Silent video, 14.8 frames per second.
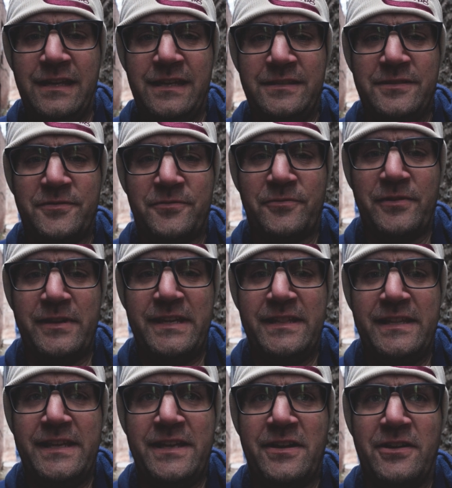It's
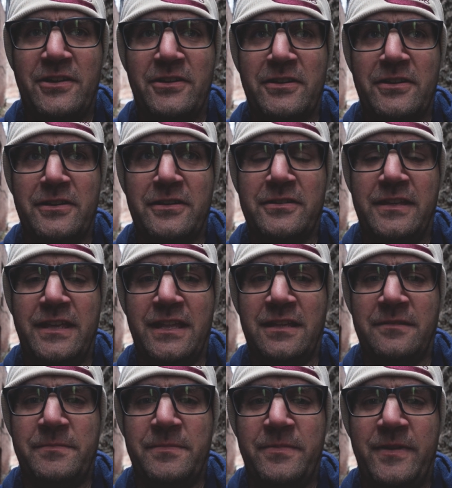really hard
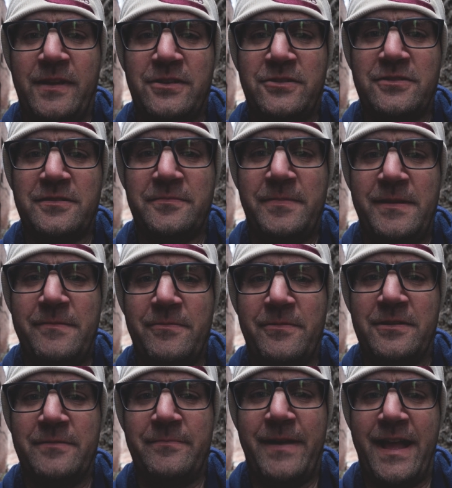getting pictures of people
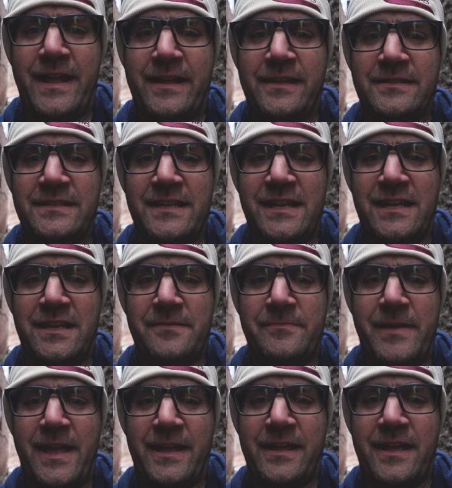standing in a
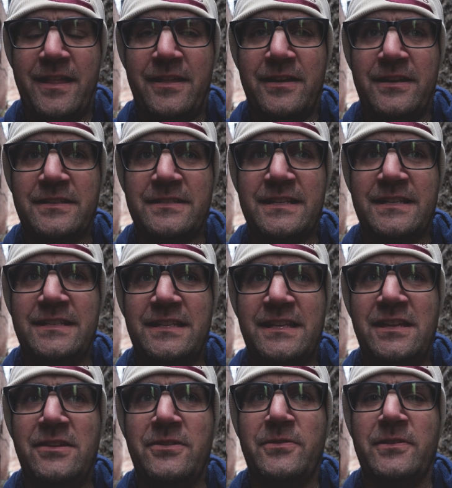back alley because they see
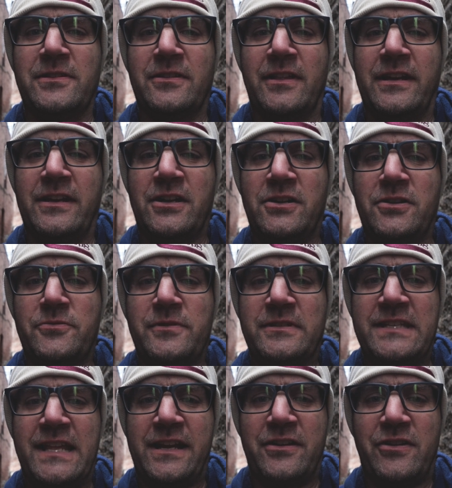you and they're like, oh,
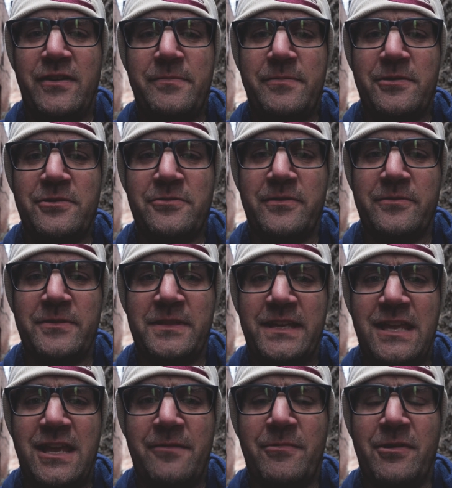what's that creeper doing with a
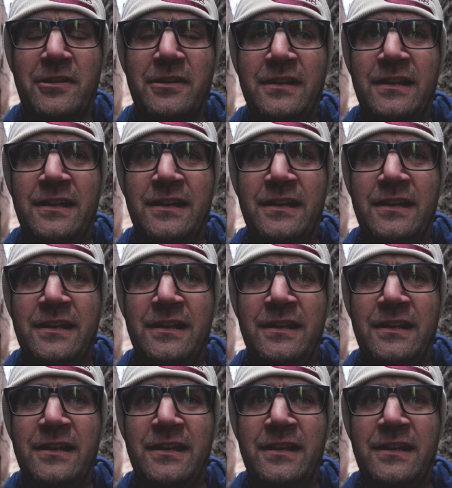camera?